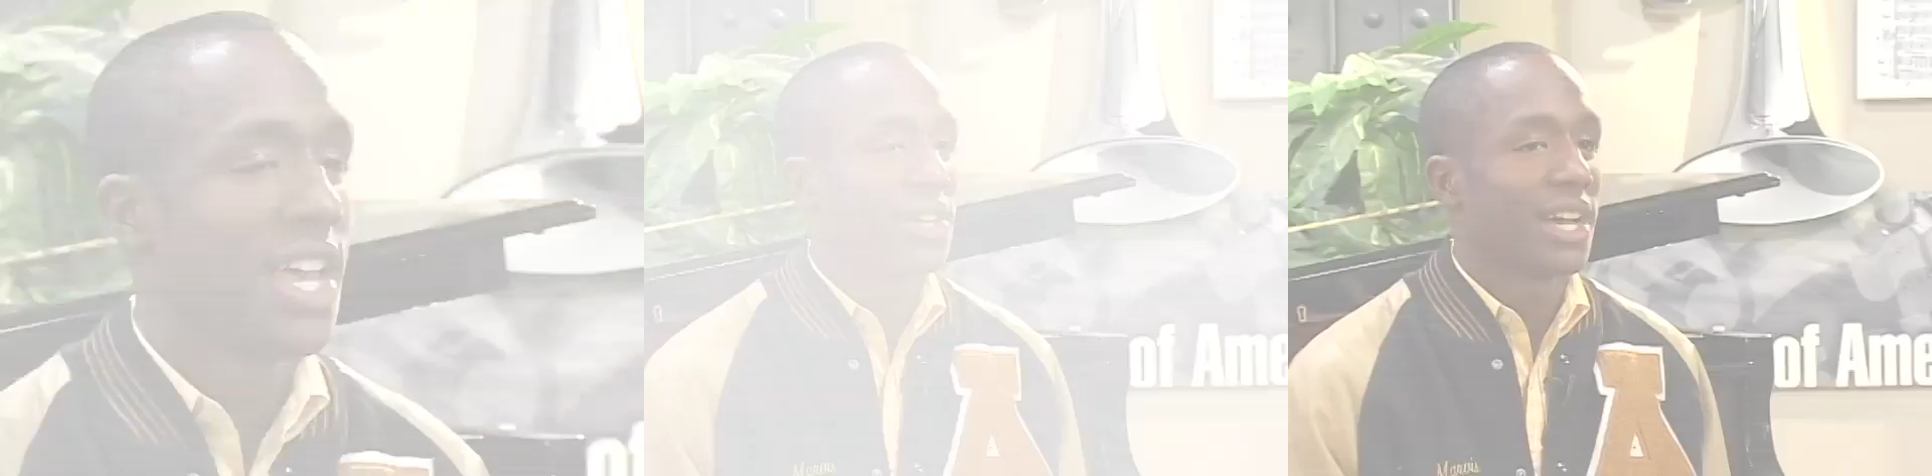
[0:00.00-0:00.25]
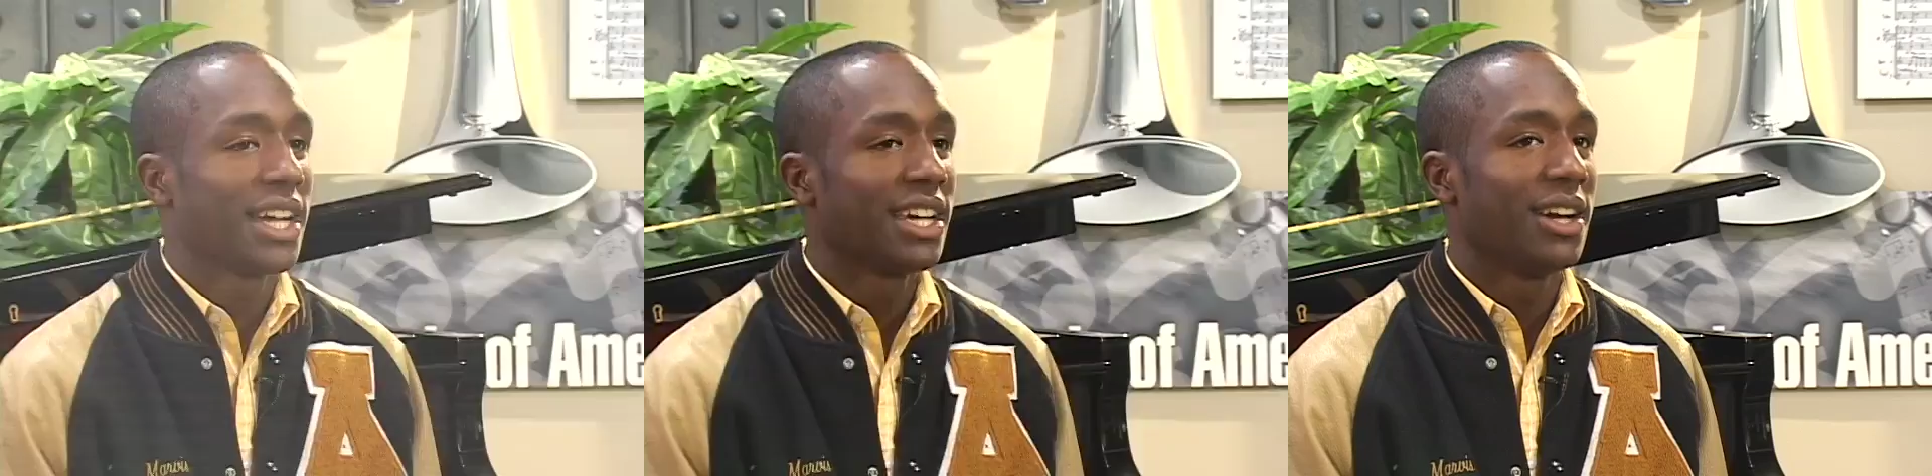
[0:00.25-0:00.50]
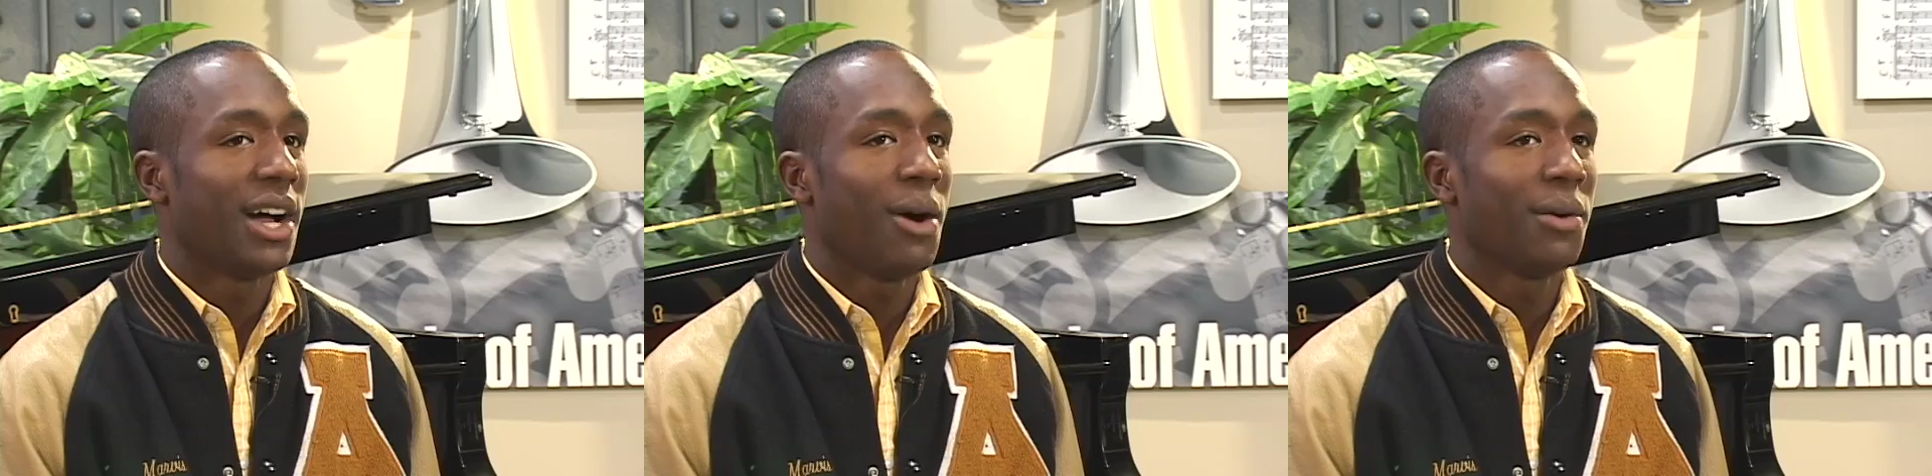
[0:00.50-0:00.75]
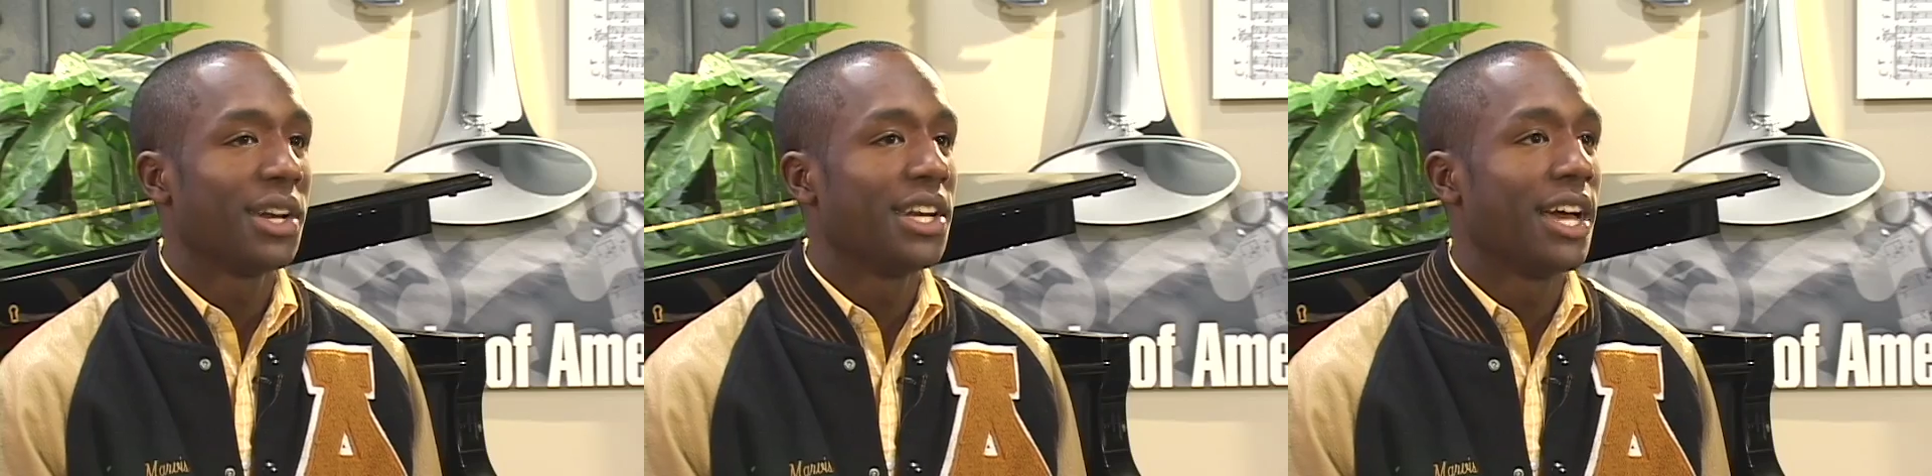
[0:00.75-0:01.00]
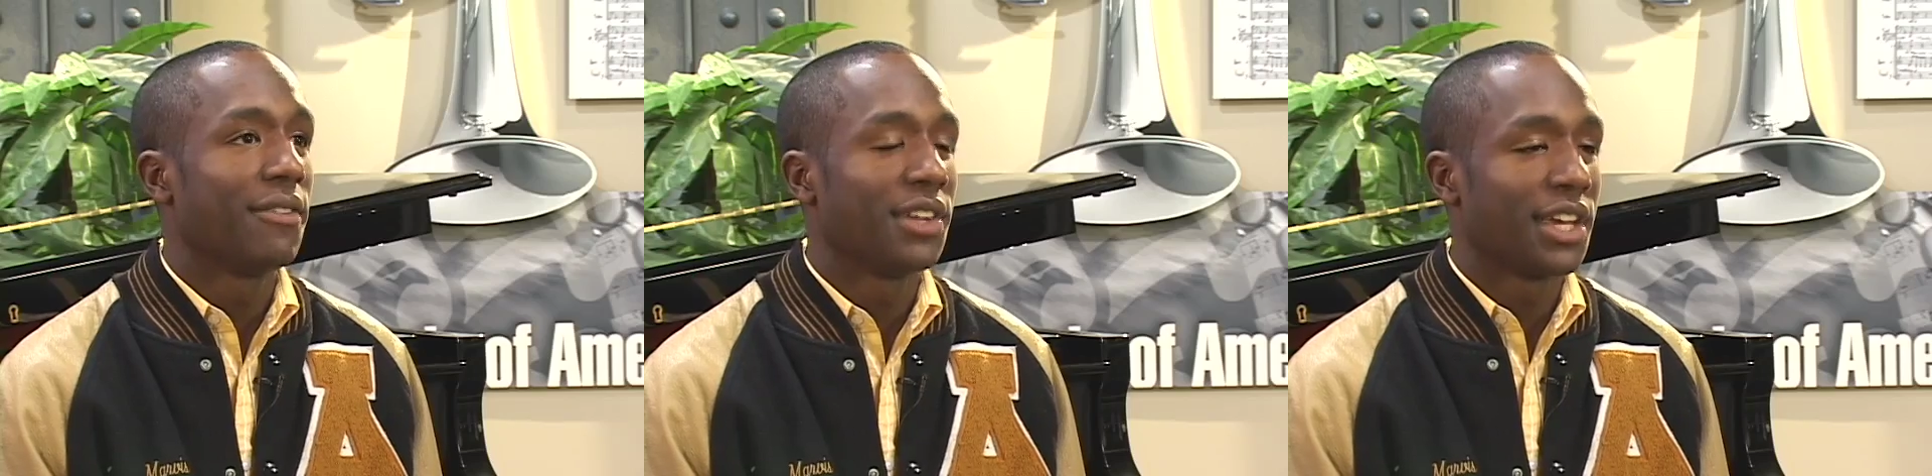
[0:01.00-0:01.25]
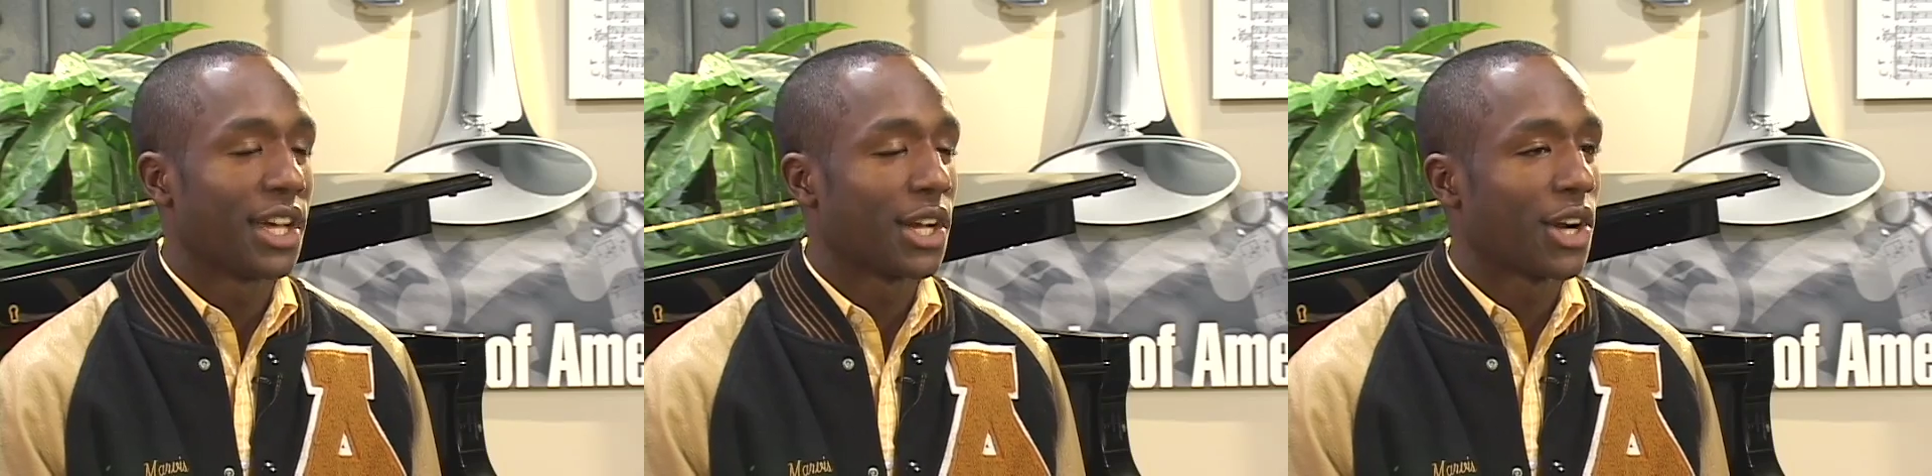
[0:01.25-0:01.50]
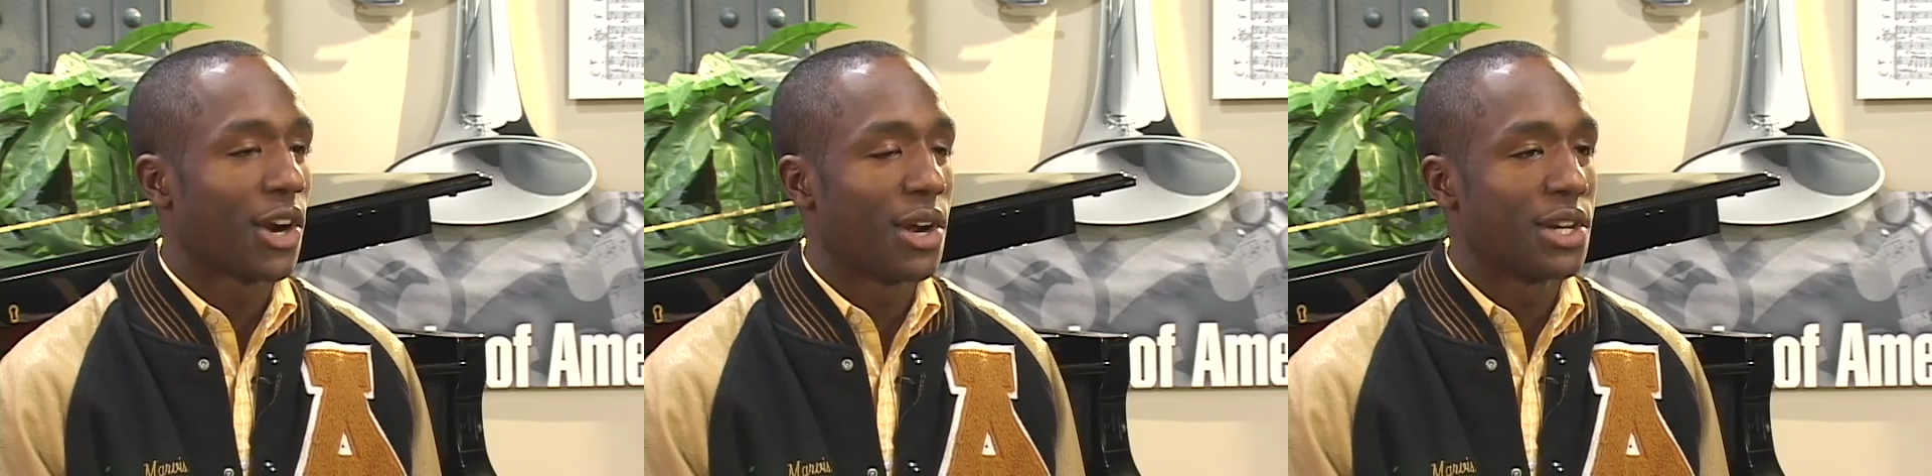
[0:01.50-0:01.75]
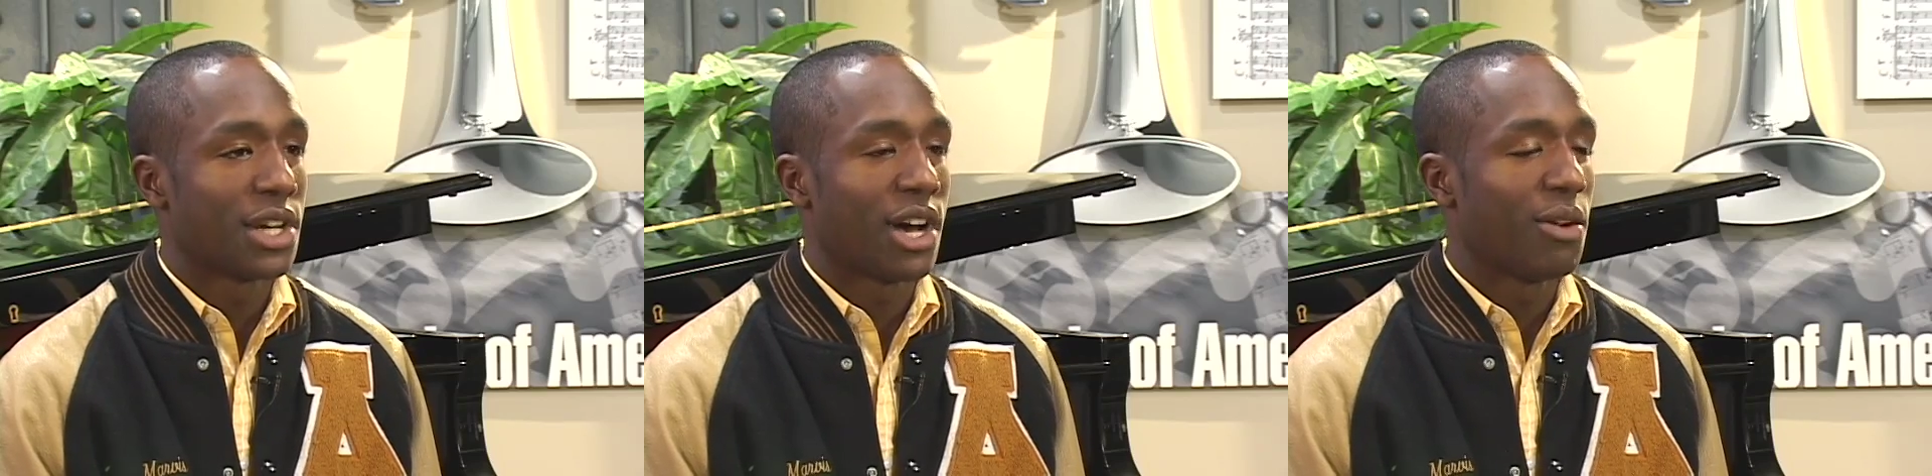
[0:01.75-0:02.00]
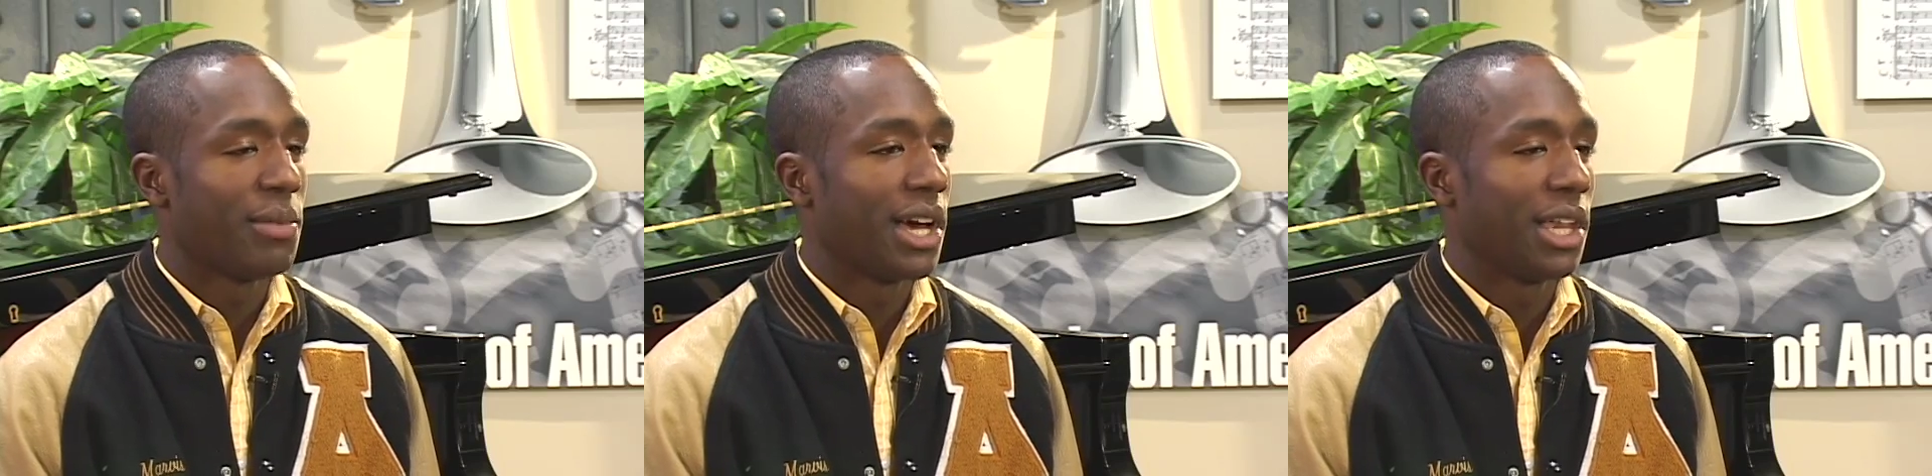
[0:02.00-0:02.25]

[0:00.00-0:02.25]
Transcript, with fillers: So I could, I would definitely encourage all my